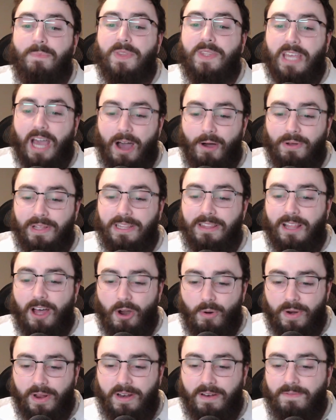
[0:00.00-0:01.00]
Cowan
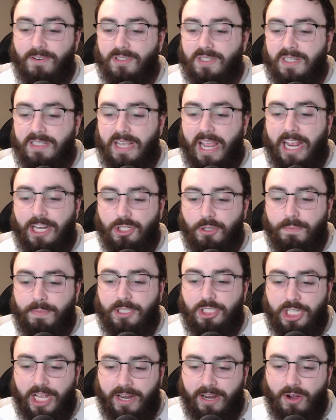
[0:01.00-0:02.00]
Lauren versus Angel
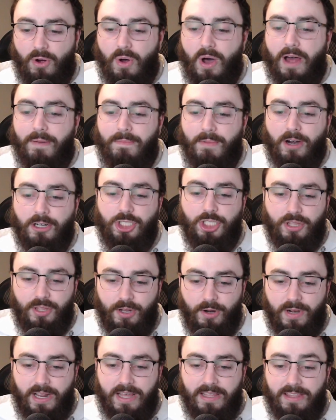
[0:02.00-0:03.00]
Pacheco on March
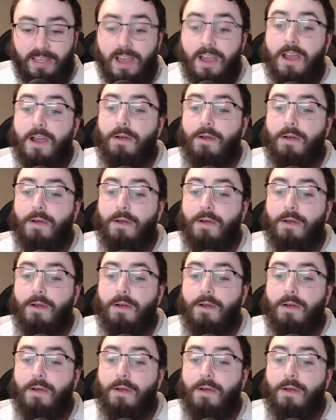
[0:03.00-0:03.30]
30th.